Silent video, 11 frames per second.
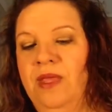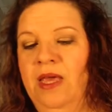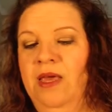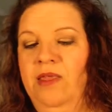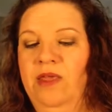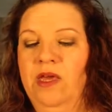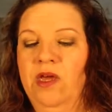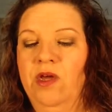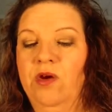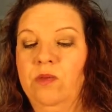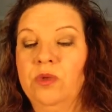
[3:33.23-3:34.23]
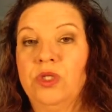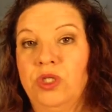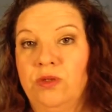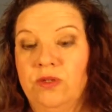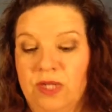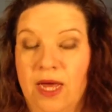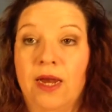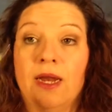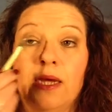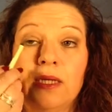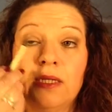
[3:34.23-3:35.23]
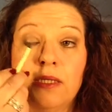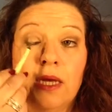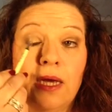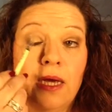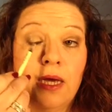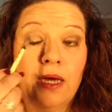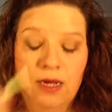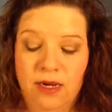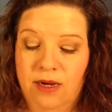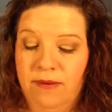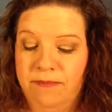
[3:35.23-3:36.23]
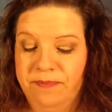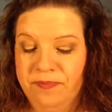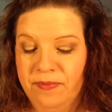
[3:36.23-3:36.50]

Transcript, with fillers: I think you could almost use that as a um,